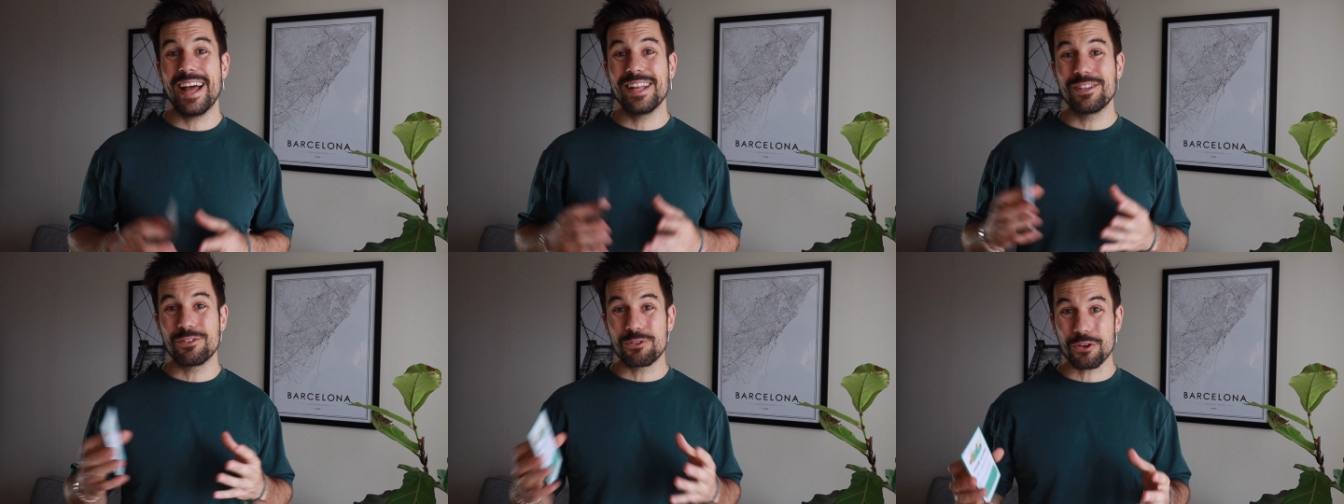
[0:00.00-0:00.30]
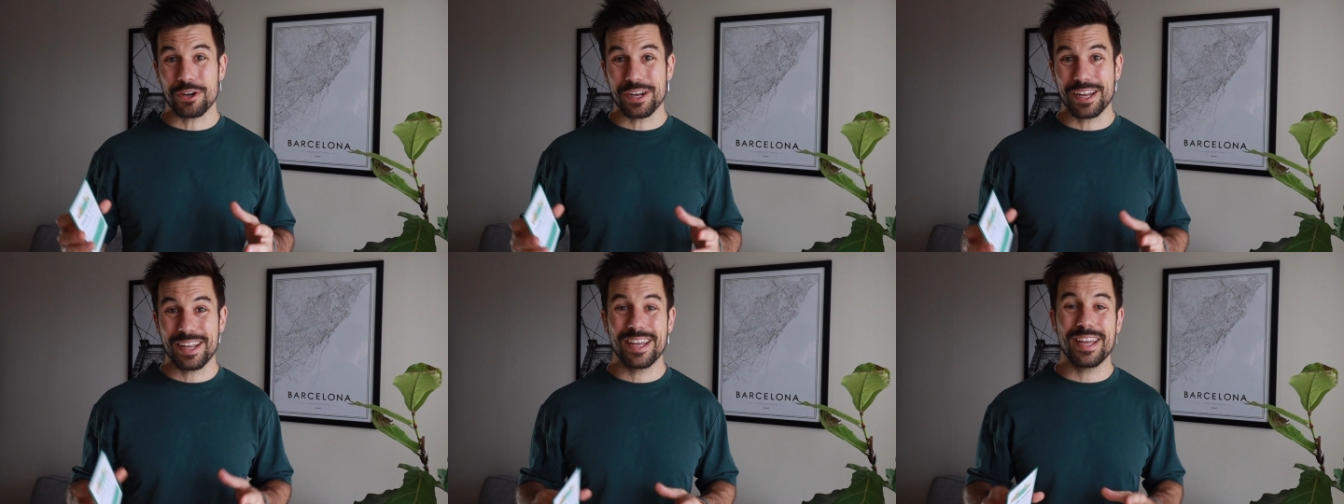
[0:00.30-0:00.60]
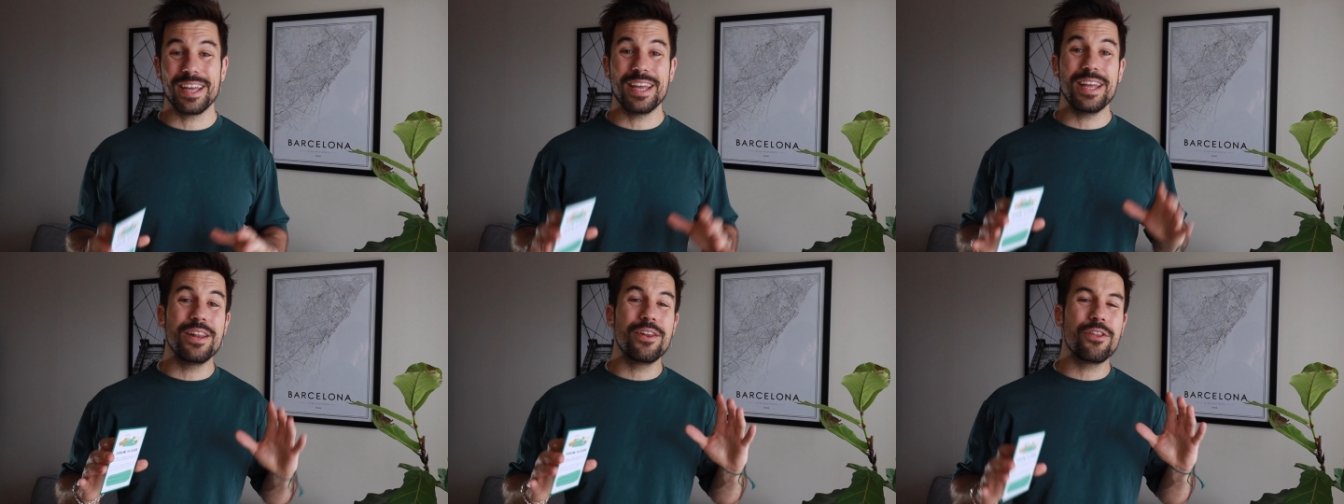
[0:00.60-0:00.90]
a trick
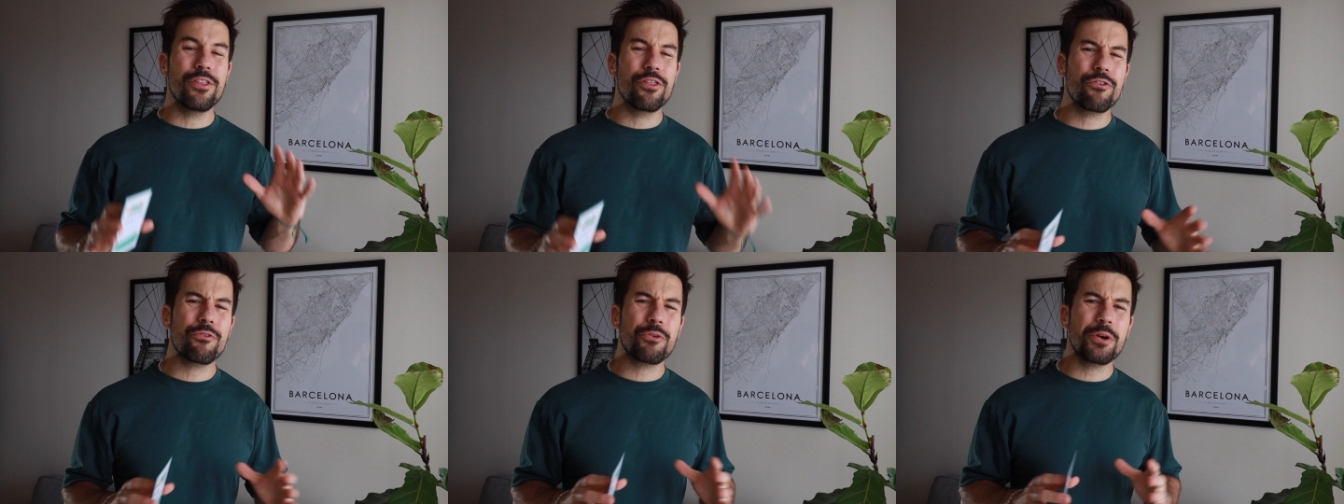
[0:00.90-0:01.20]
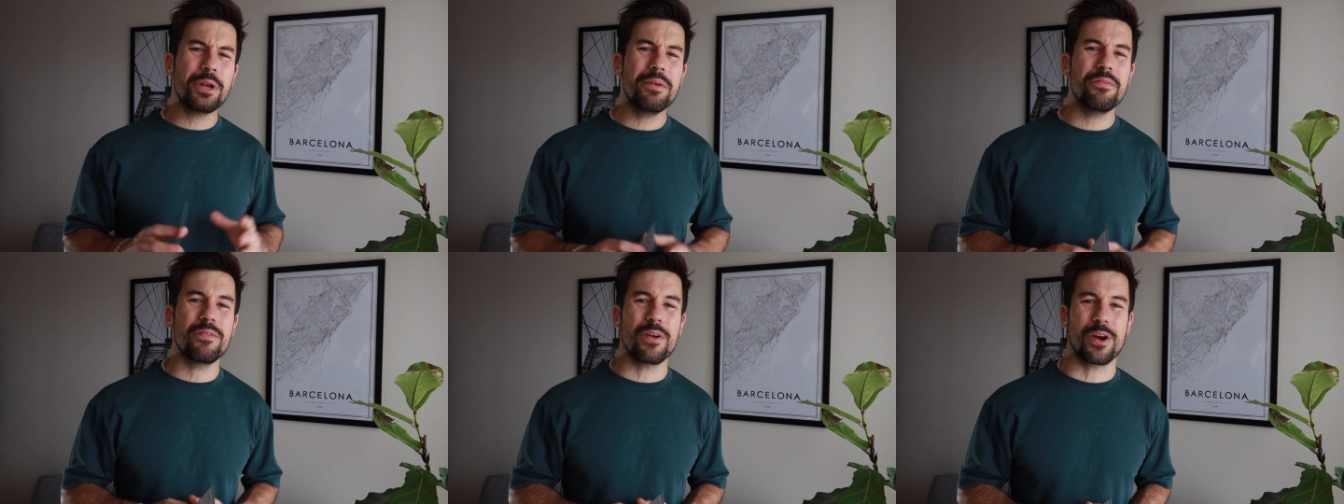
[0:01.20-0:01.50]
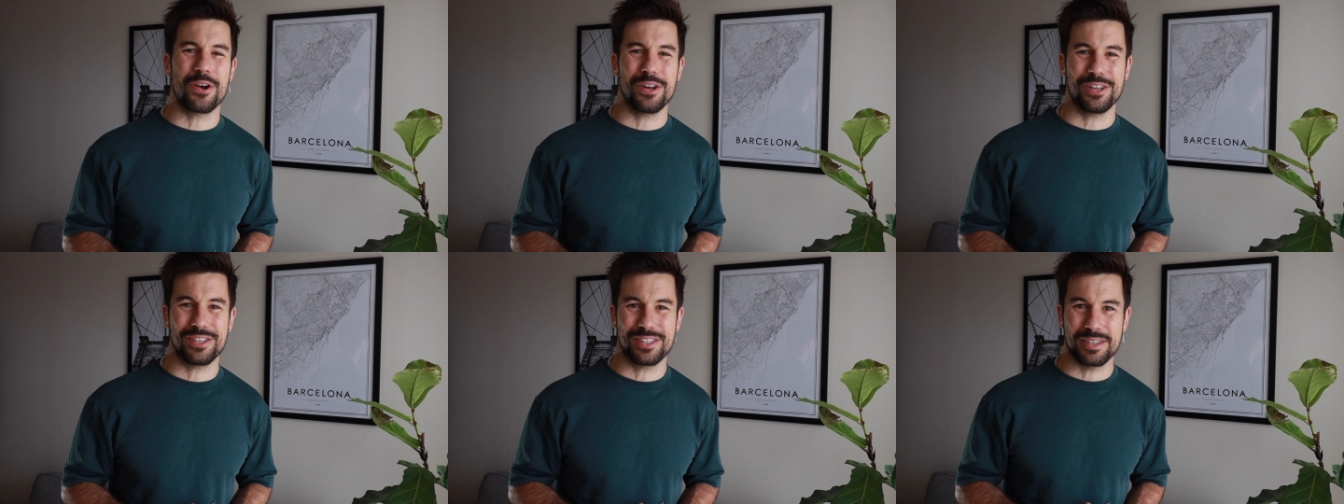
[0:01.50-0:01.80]
in three
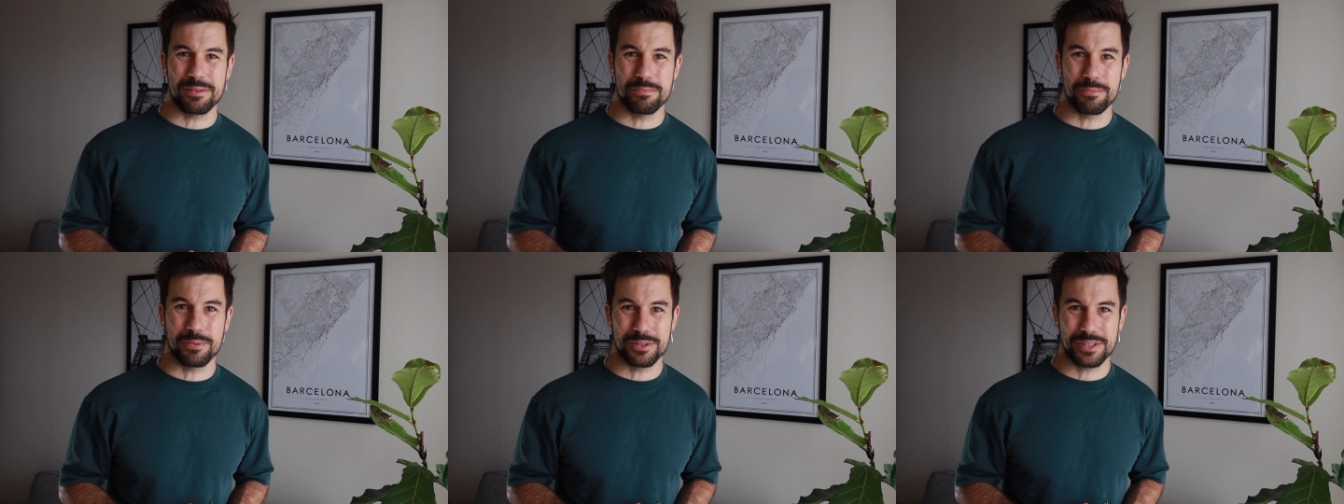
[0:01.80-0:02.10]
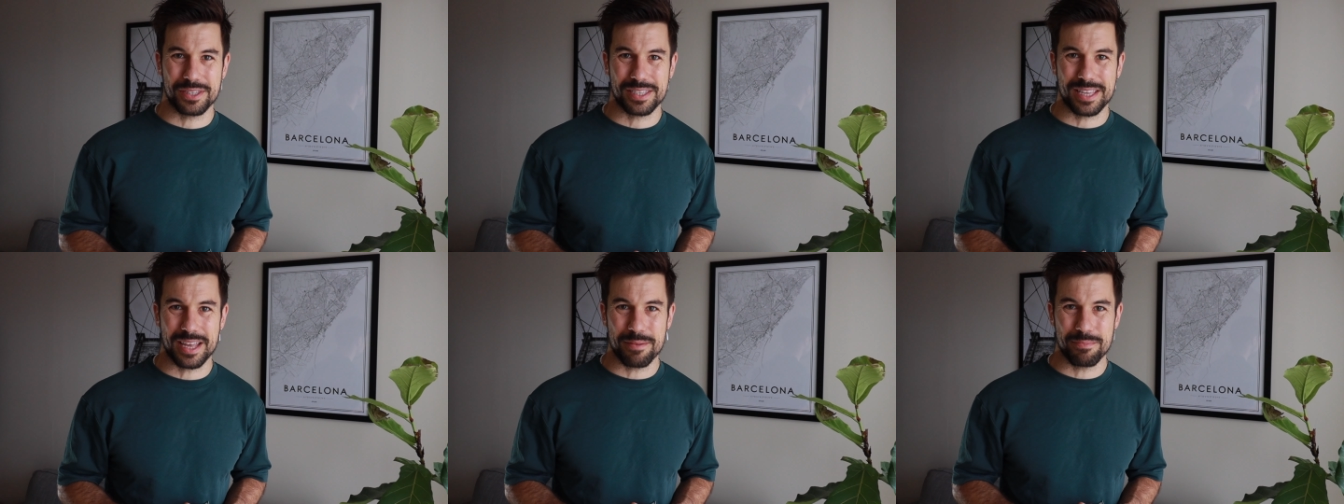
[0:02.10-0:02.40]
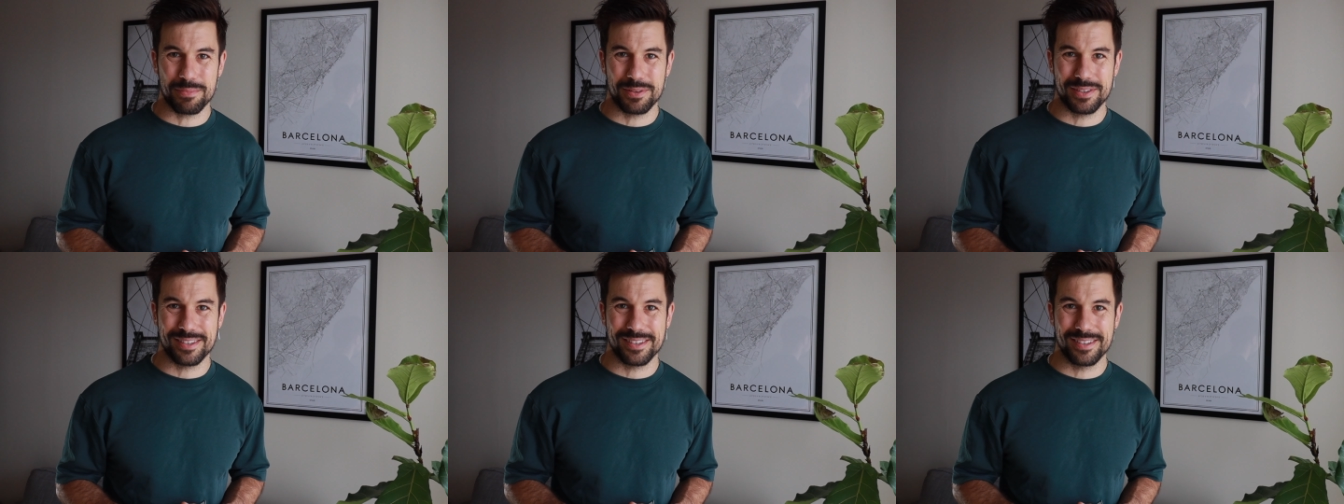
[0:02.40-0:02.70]
very simple steps.